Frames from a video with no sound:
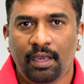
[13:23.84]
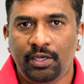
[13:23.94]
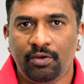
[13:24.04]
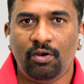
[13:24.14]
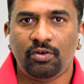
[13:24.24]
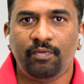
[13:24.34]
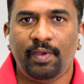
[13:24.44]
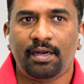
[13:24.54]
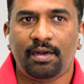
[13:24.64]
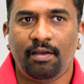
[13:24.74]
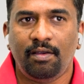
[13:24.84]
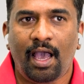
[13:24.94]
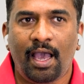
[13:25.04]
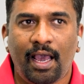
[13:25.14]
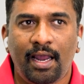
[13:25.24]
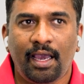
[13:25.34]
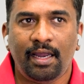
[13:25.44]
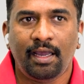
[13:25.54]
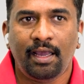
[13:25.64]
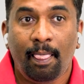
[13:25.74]
Today also we are,
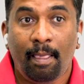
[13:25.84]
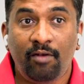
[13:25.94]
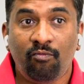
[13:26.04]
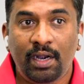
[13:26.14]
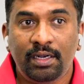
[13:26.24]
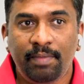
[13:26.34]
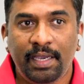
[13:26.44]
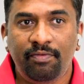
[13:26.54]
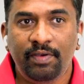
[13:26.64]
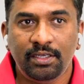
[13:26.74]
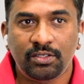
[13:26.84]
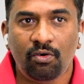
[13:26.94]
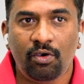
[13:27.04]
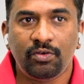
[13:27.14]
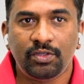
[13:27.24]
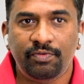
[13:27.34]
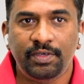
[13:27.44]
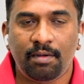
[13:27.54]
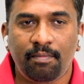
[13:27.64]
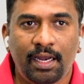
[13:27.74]
and what benefit is going to the
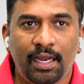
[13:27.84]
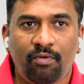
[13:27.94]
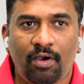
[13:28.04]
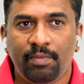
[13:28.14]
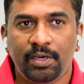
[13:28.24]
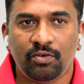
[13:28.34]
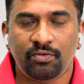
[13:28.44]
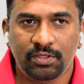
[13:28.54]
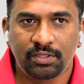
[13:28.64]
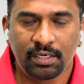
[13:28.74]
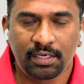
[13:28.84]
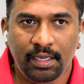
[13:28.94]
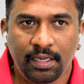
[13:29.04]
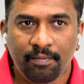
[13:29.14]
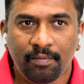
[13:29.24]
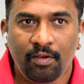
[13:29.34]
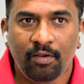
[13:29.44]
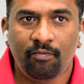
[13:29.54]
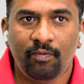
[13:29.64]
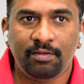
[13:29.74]
fishermen and farmers of this country?
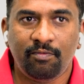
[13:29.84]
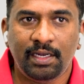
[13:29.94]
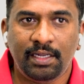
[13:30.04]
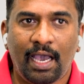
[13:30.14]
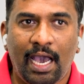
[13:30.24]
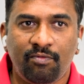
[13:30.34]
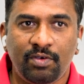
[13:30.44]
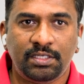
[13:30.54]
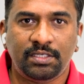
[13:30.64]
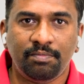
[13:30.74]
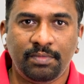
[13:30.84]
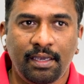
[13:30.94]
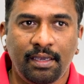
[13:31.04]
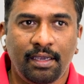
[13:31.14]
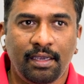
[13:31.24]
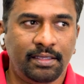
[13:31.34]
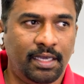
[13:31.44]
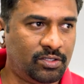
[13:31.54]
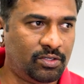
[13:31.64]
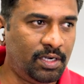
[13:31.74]
When they harvest something,
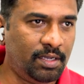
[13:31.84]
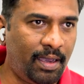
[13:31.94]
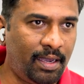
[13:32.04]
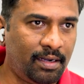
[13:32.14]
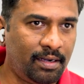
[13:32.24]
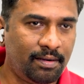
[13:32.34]
there is no demand,